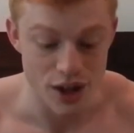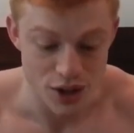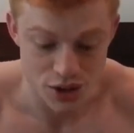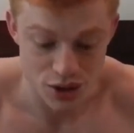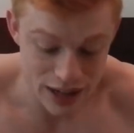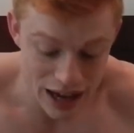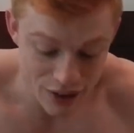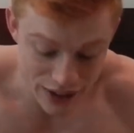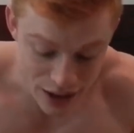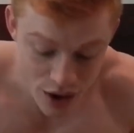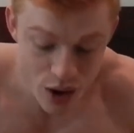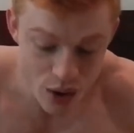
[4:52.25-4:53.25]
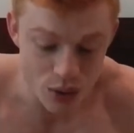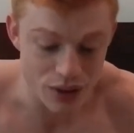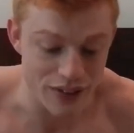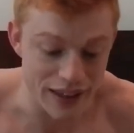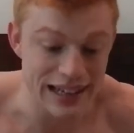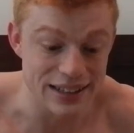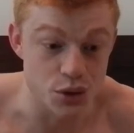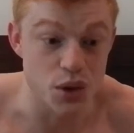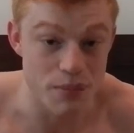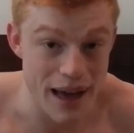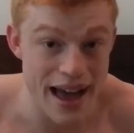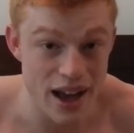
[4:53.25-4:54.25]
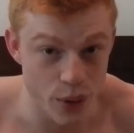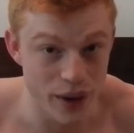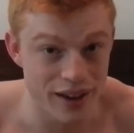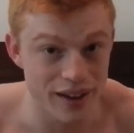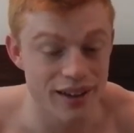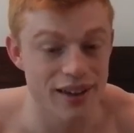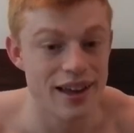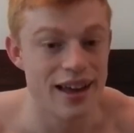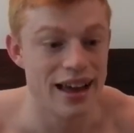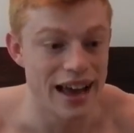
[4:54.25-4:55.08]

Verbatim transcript: So now they know that they need to repair quicker